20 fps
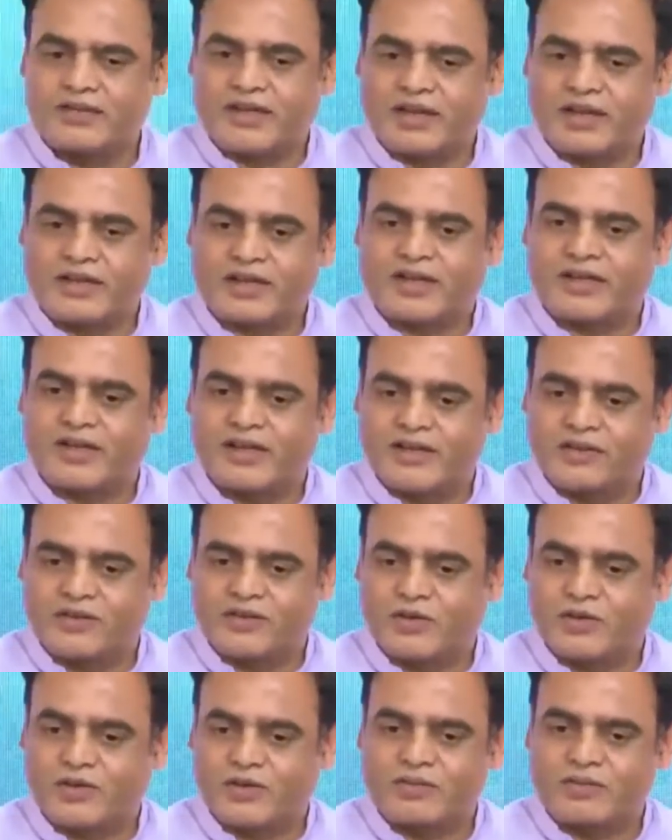select and
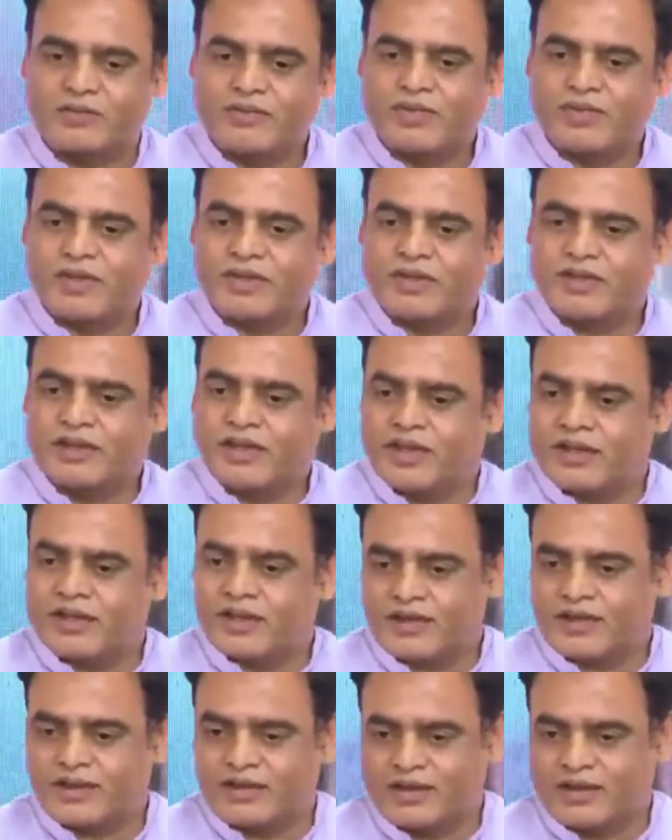ensure they
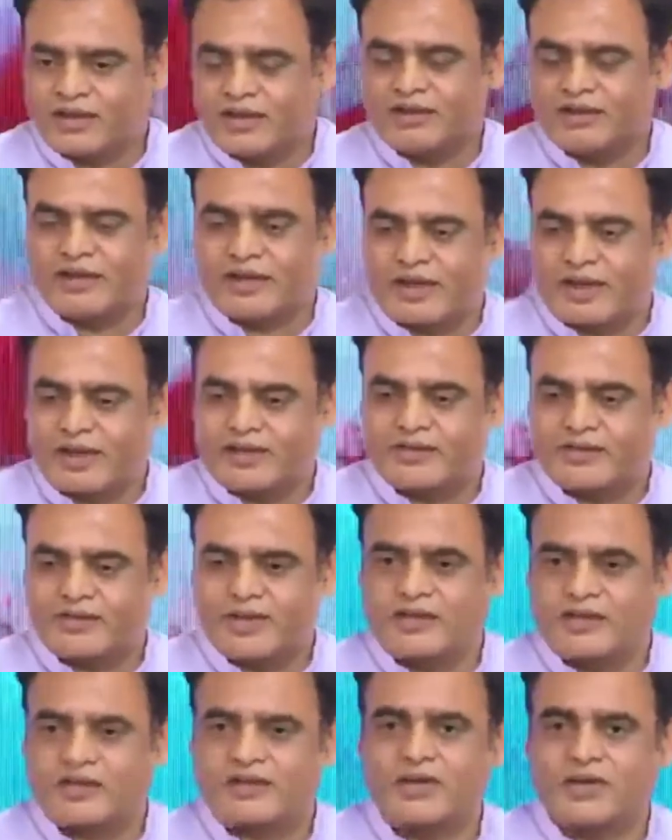learn the right
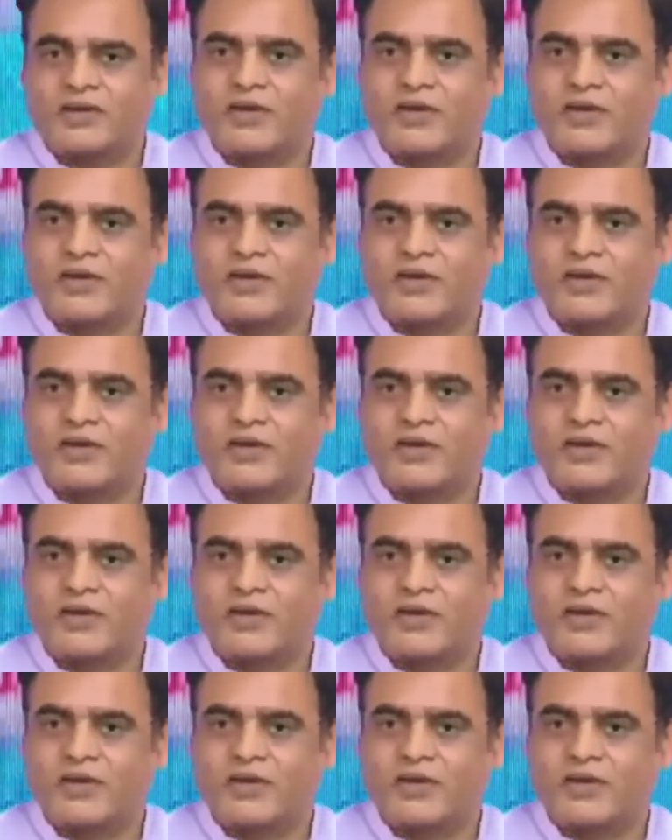things.